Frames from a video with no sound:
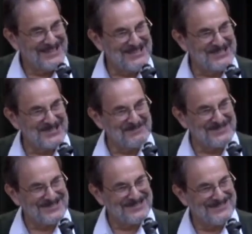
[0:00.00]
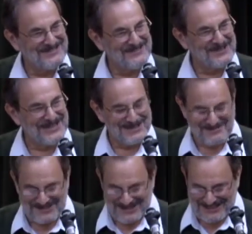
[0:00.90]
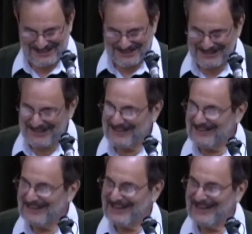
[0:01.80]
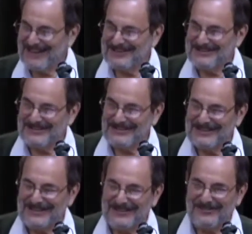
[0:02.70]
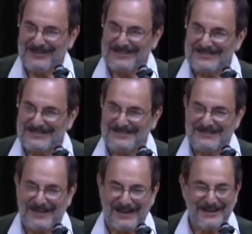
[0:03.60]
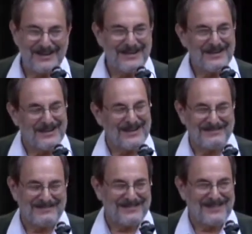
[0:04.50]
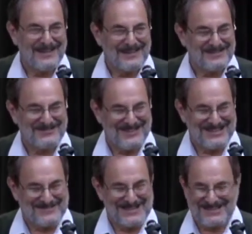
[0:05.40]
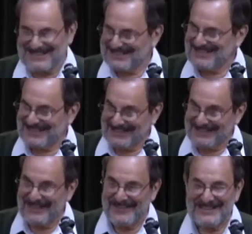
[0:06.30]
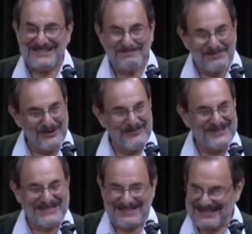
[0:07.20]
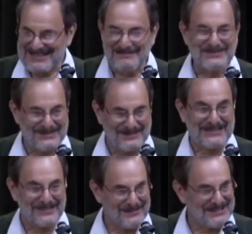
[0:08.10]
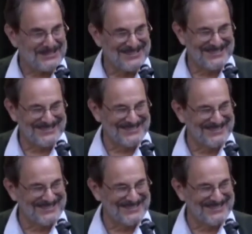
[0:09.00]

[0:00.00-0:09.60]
These ships were named Jesus, Angel, and Grace of God strikes me as I say that now that's a perfect example of ignorance.